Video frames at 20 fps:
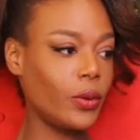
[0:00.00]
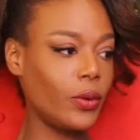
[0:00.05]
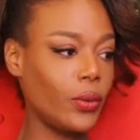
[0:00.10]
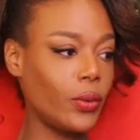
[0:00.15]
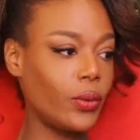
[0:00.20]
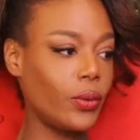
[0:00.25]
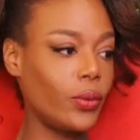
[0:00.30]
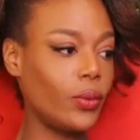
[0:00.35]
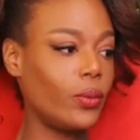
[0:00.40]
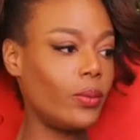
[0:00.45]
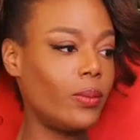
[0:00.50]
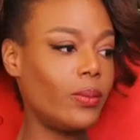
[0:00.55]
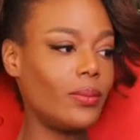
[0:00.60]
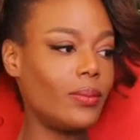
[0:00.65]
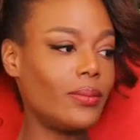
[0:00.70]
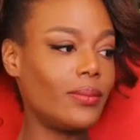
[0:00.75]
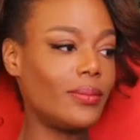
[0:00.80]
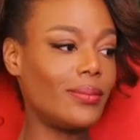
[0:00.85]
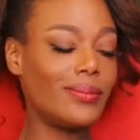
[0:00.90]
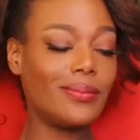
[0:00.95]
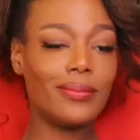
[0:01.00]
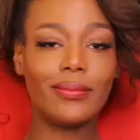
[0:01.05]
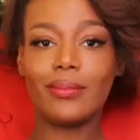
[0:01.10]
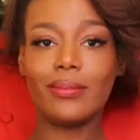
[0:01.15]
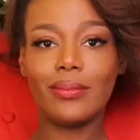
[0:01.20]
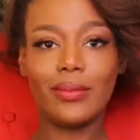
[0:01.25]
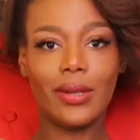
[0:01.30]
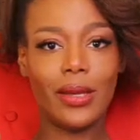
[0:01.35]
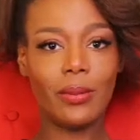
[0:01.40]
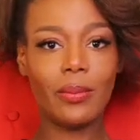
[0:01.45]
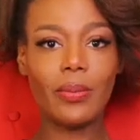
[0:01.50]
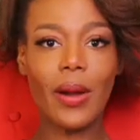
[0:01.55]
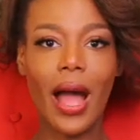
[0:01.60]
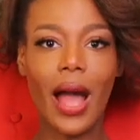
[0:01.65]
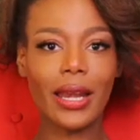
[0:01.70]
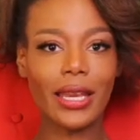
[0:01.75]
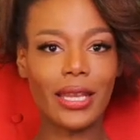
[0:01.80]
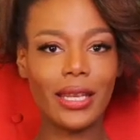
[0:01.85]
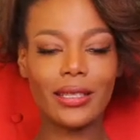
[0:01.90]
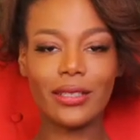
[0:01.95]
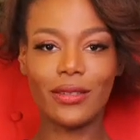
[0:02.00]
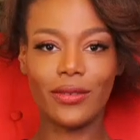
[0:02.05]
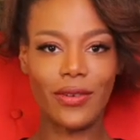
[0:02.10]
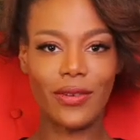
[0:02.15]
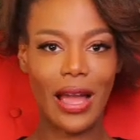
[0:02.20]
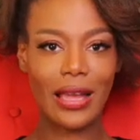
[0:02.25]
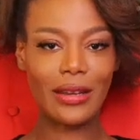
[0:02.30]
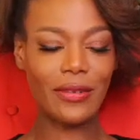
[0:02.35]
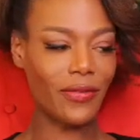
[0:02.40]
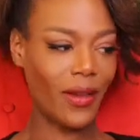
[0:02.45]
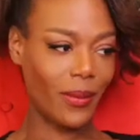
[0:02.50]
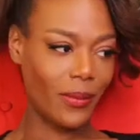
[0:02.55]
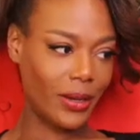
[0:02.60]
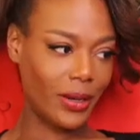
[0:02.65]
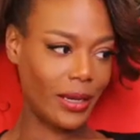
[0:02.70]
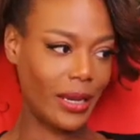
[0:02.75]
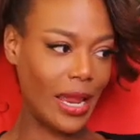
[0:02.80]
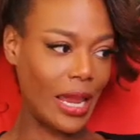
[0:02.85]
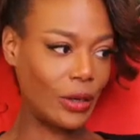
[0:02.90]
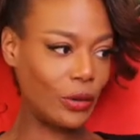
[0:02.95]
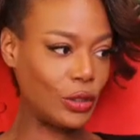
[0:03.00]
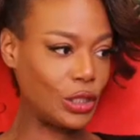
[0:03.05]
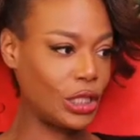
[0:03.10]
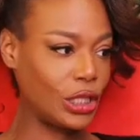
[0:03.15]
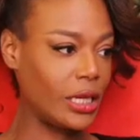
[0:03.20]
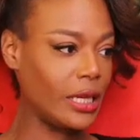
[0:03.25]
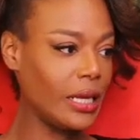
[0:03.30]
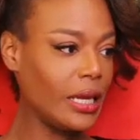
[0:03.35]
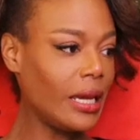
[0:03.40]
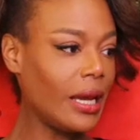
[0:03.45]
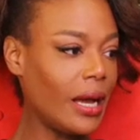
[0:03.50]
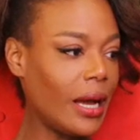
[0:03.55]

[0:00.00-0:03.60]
You embody divine feminine energy.